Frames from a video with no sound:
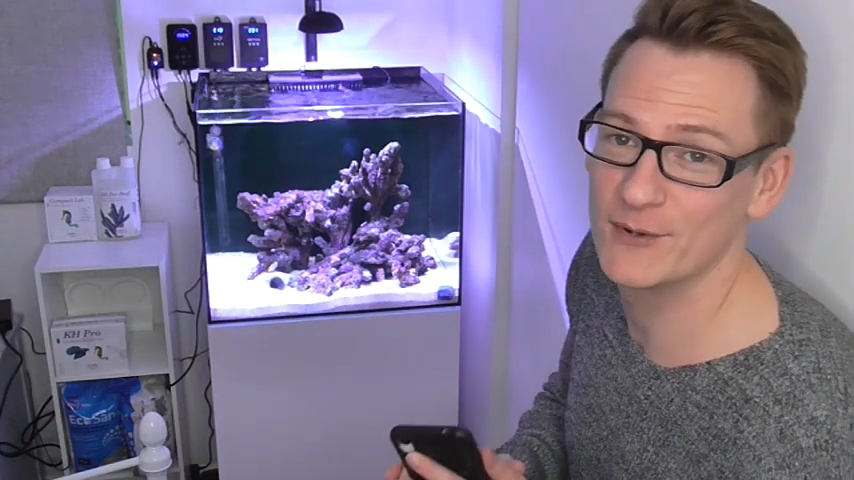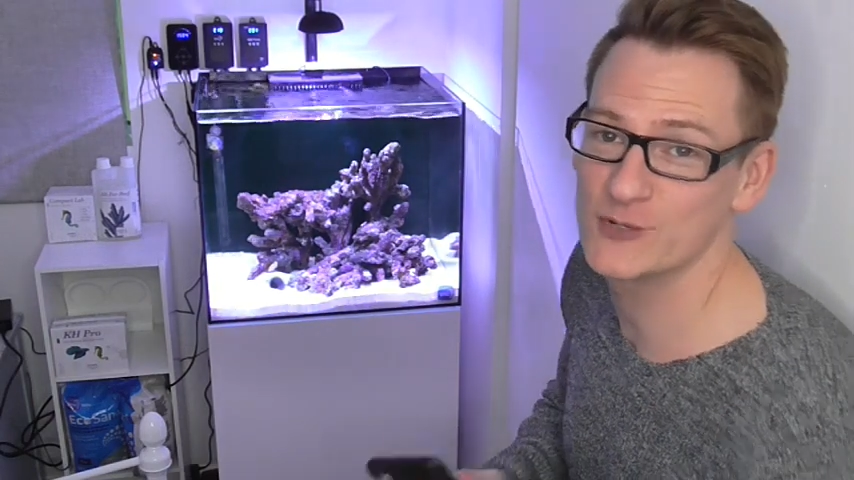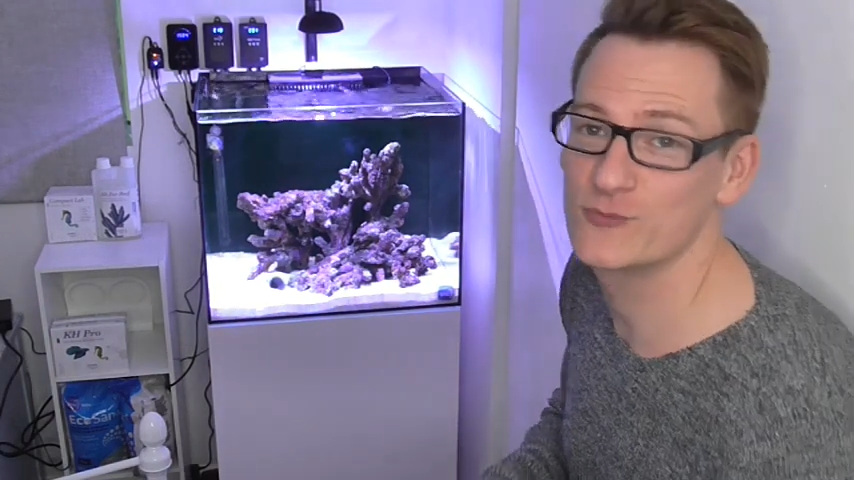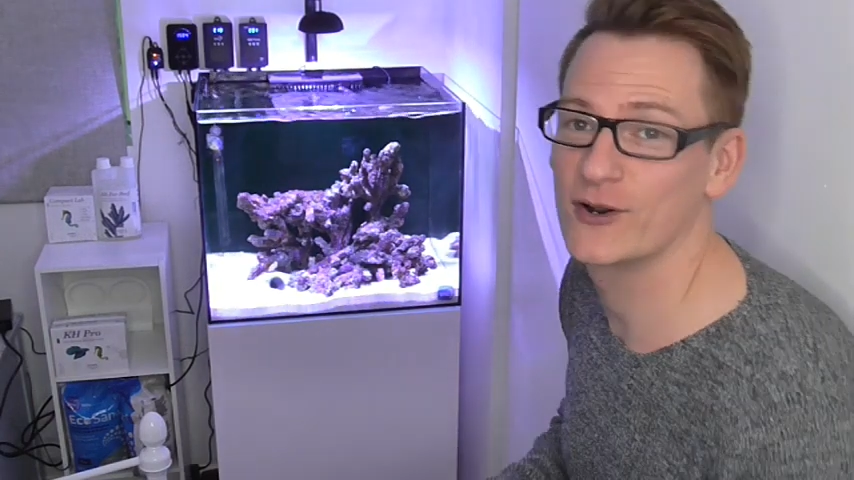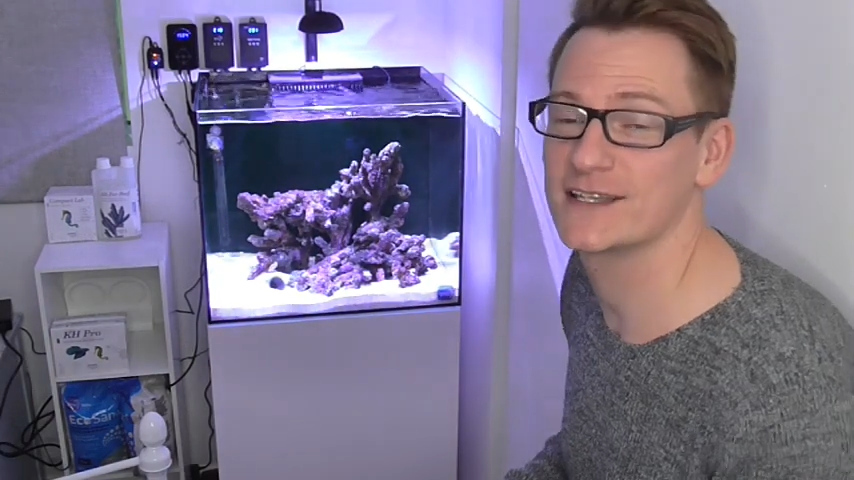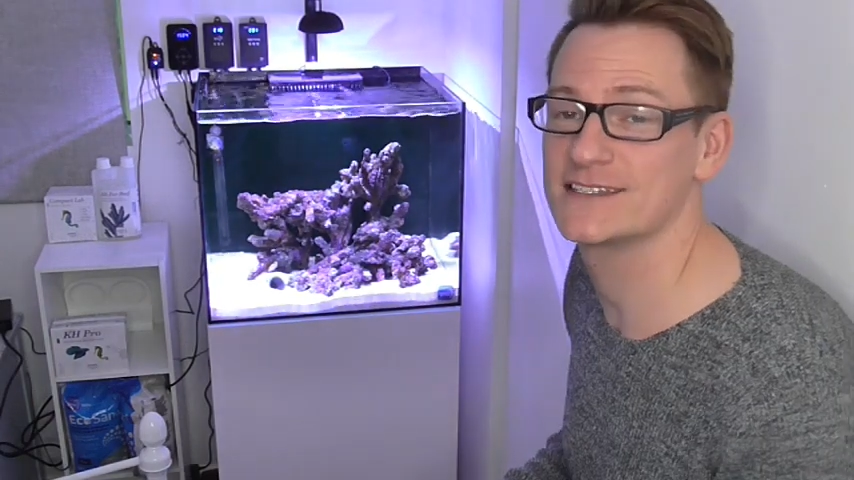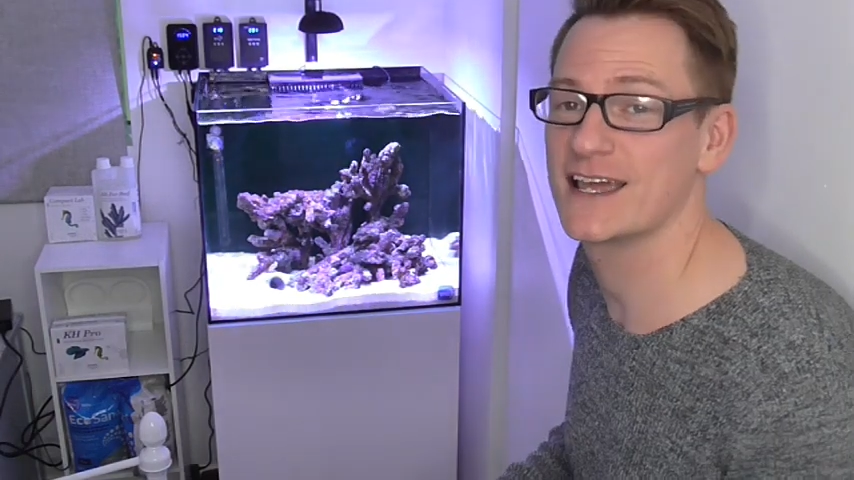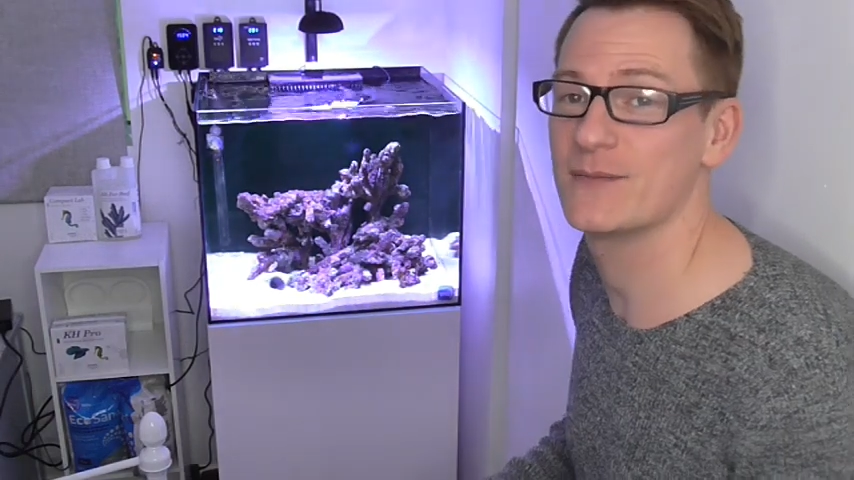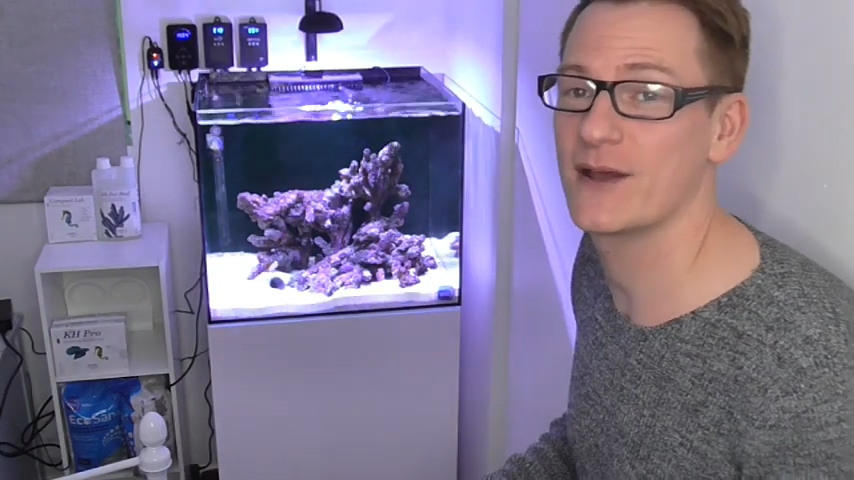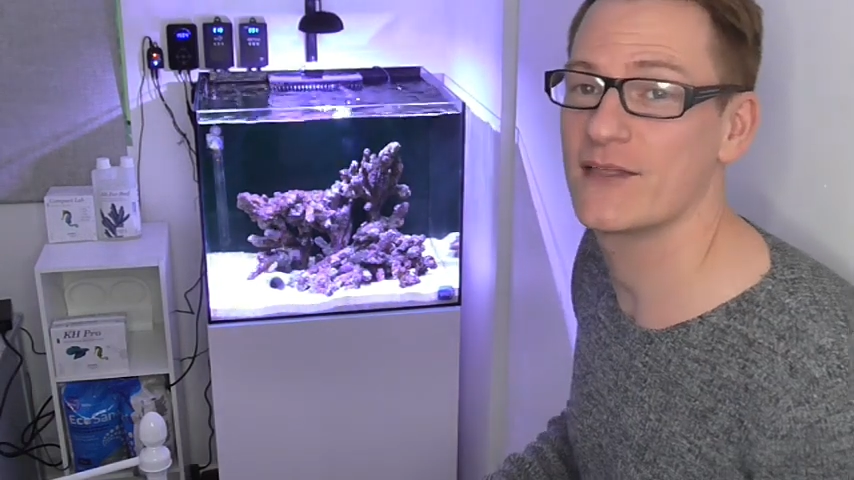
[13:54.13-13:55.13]
much more I can
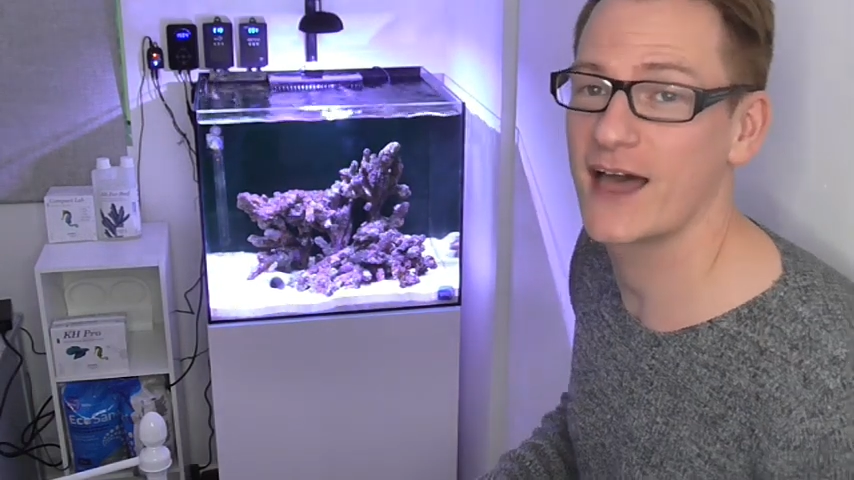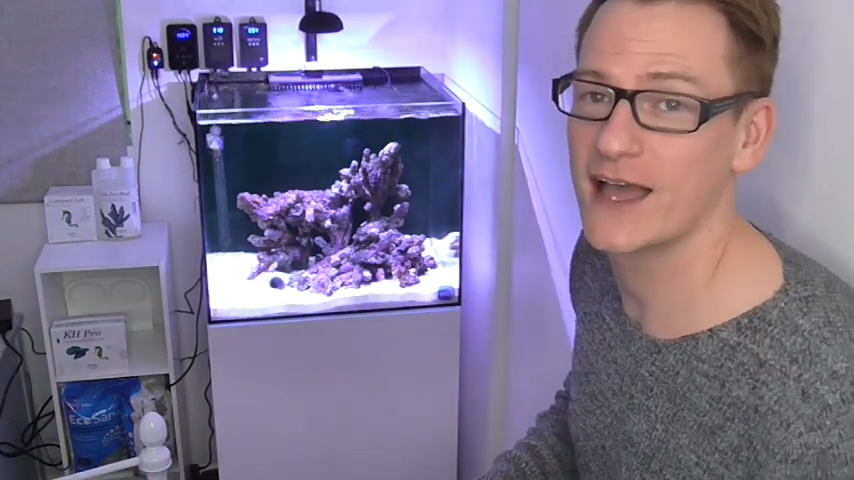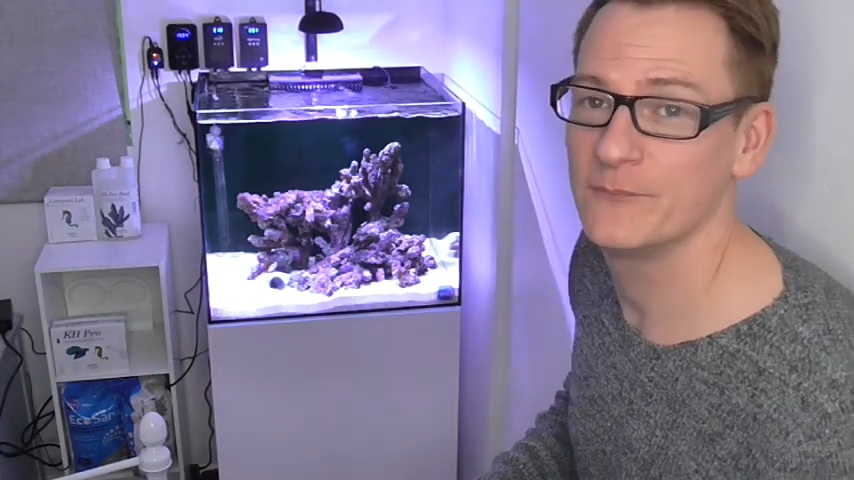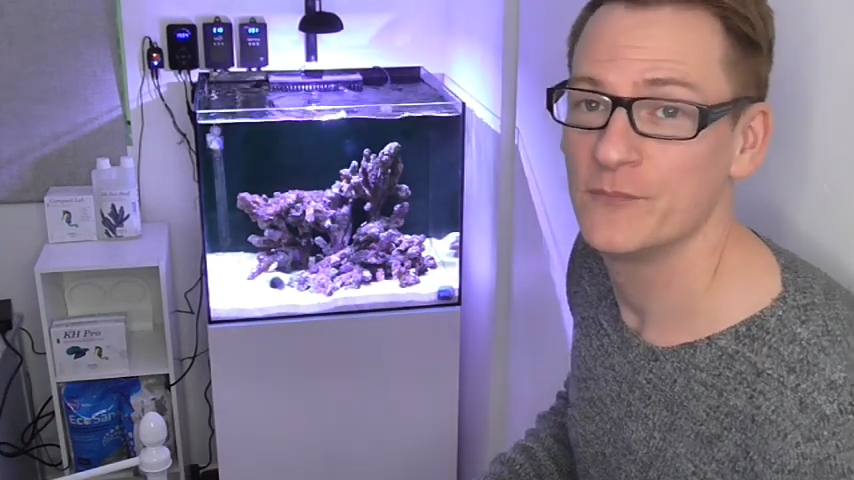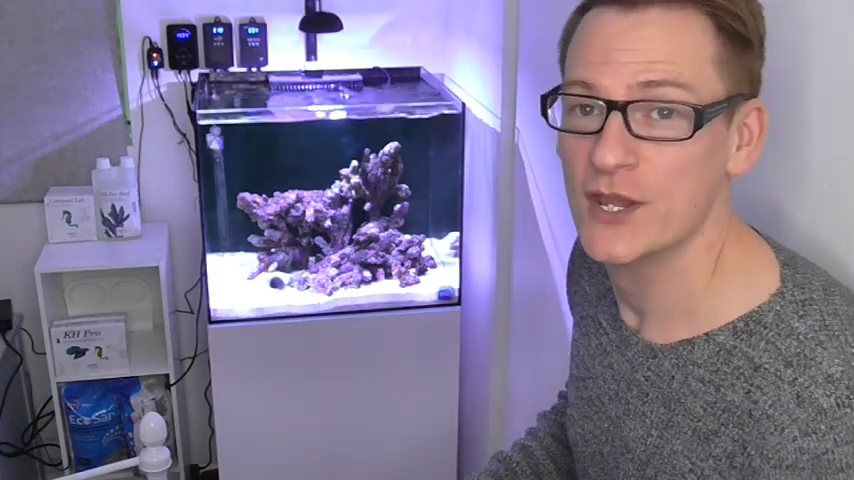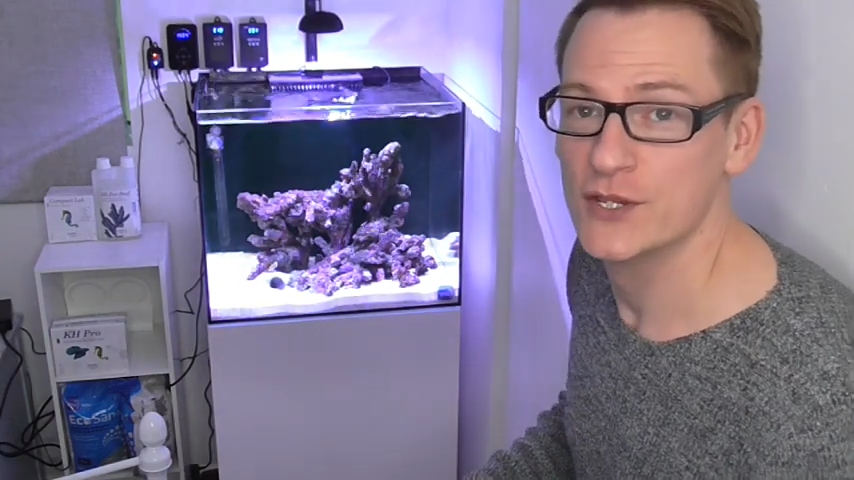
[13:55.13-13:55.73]
say about that